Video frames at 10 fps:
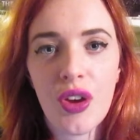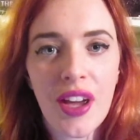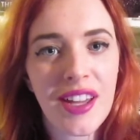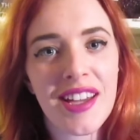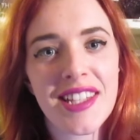
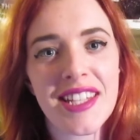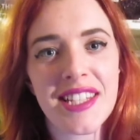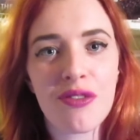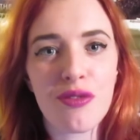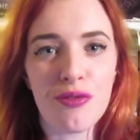Hi guys, it
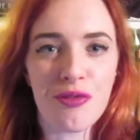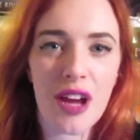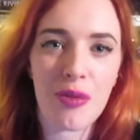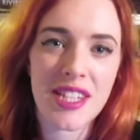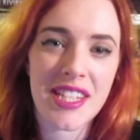is Aoife from
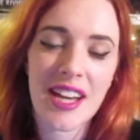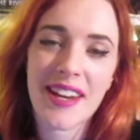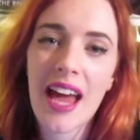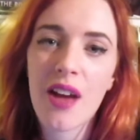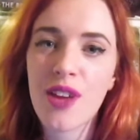Fred Weasley
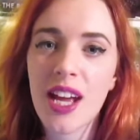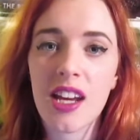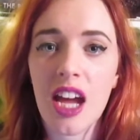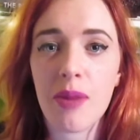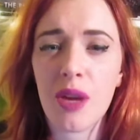Died Laughing
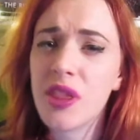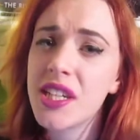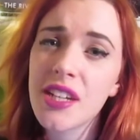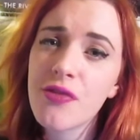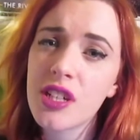and I'm here with
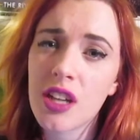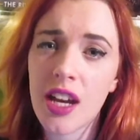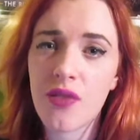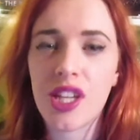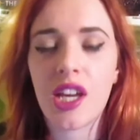a different
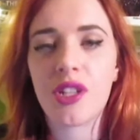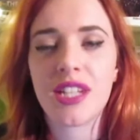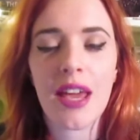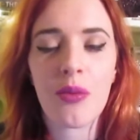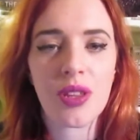kind of video
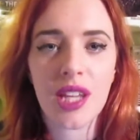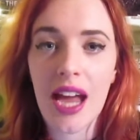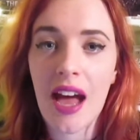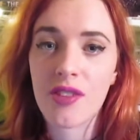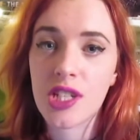today, one that I
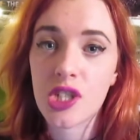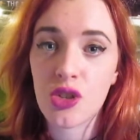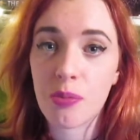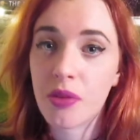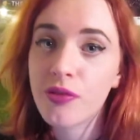haven't
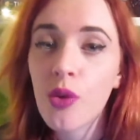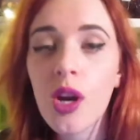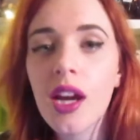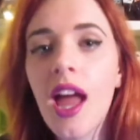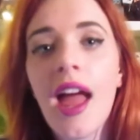done
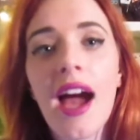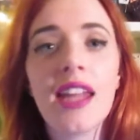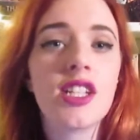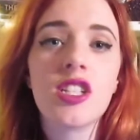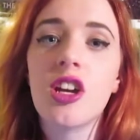before and
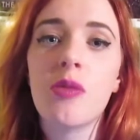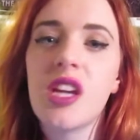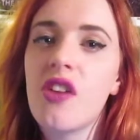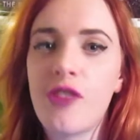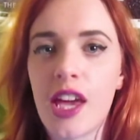it's just going to
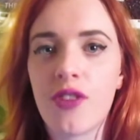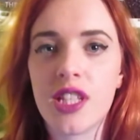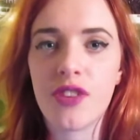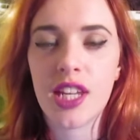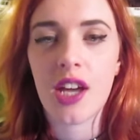be a
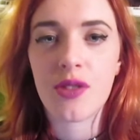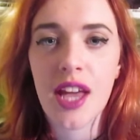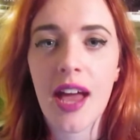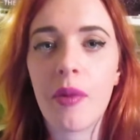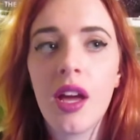favourites videos.
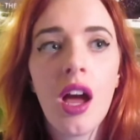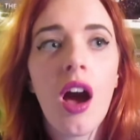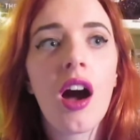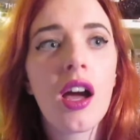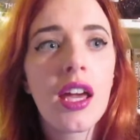Um,
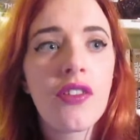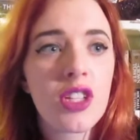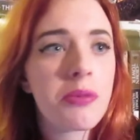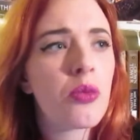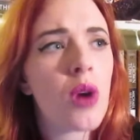I have
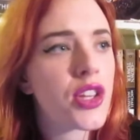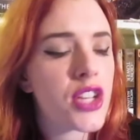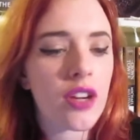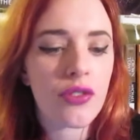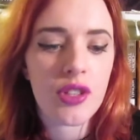just been
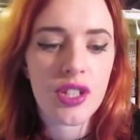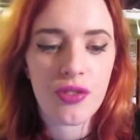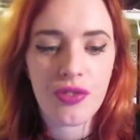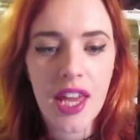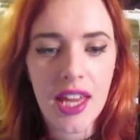watching a few
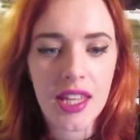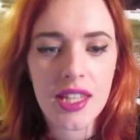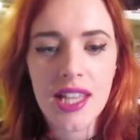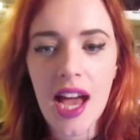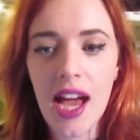different
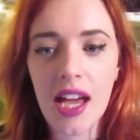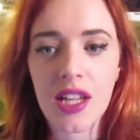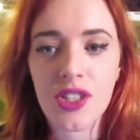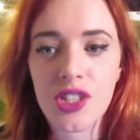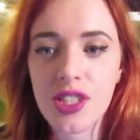things
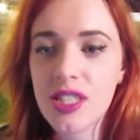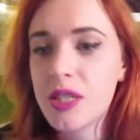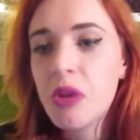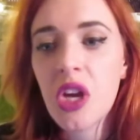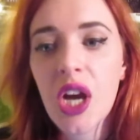and
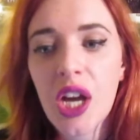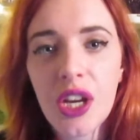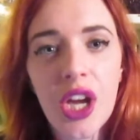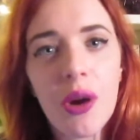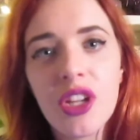just I
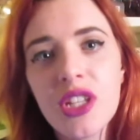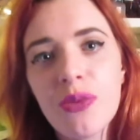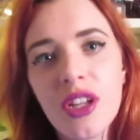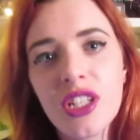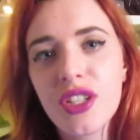don't know, I just
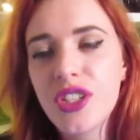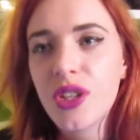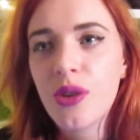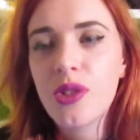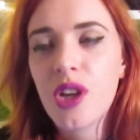wanted
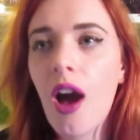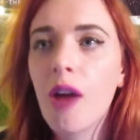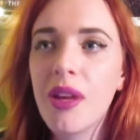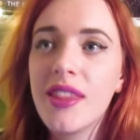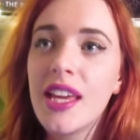to
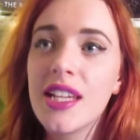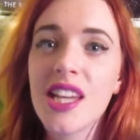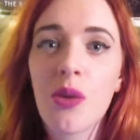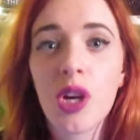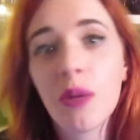talk about things
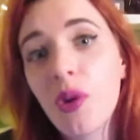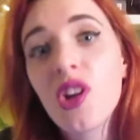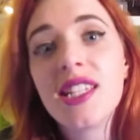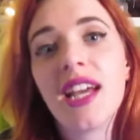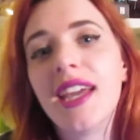that were in
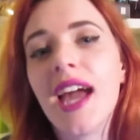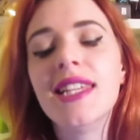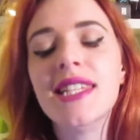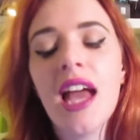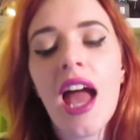books, I
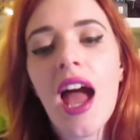guess.